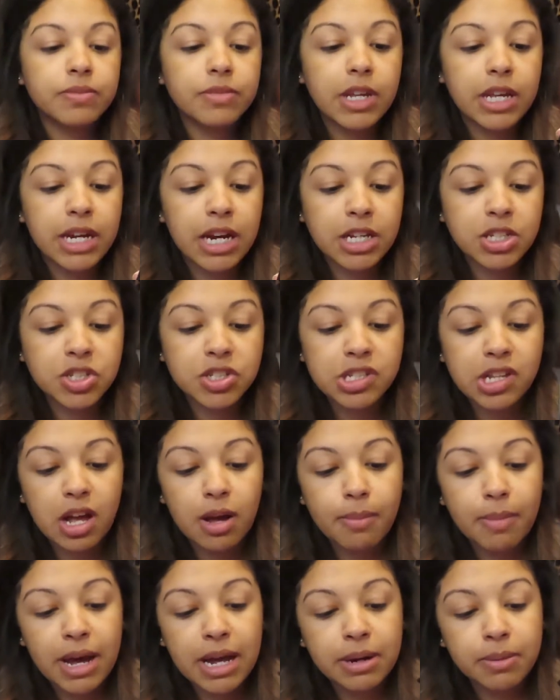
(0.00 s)
And I just
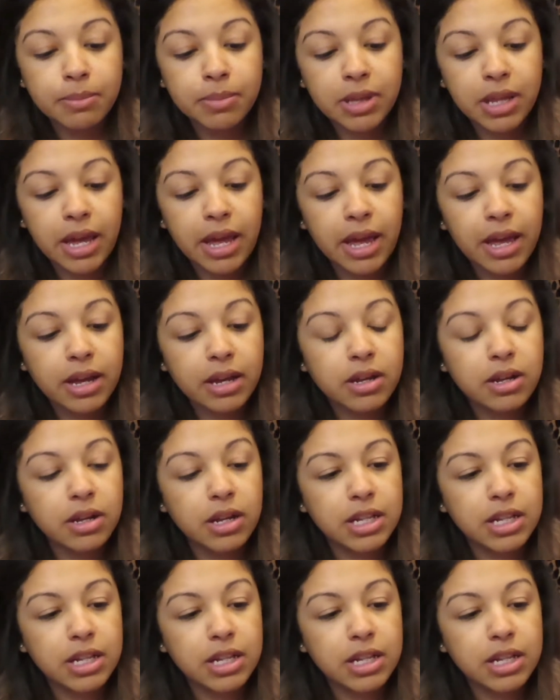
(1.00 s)
got mine in black.